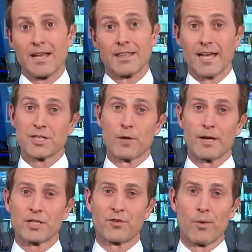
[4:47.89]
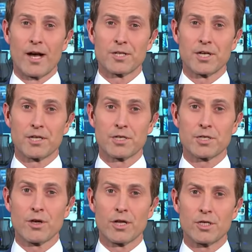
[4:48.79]
Thanks so much for watching.
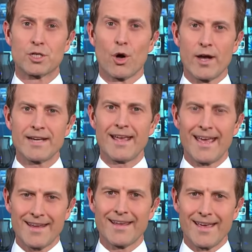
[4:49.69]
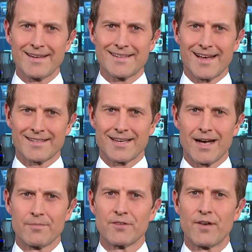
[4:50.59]
Just go to
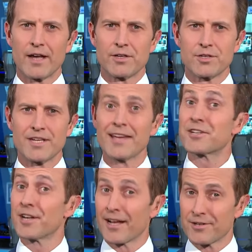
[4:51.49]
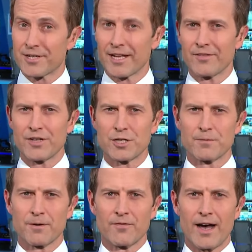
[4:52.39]
joinnn.com to find News Nation on your
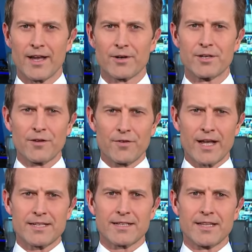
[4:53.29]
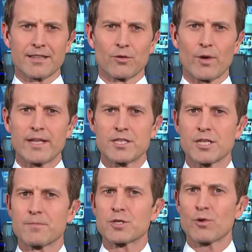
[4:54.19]
television provider. And don't forget to click the red
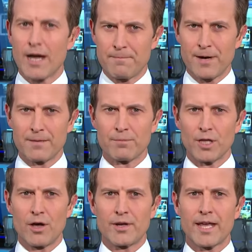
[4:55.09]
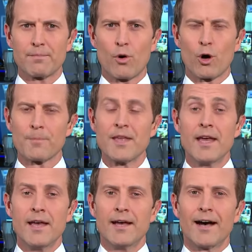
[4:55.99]
subscribe button below to get more
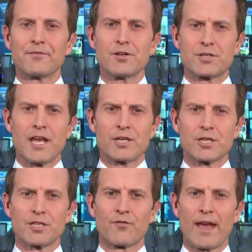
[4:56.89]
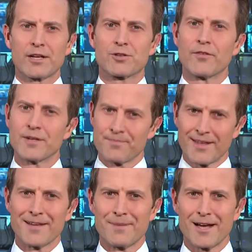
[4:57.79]
of News Nation's fact driven,
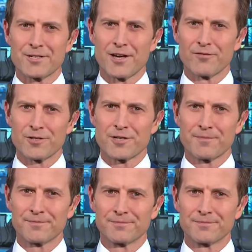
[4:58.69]
unbiased coverage.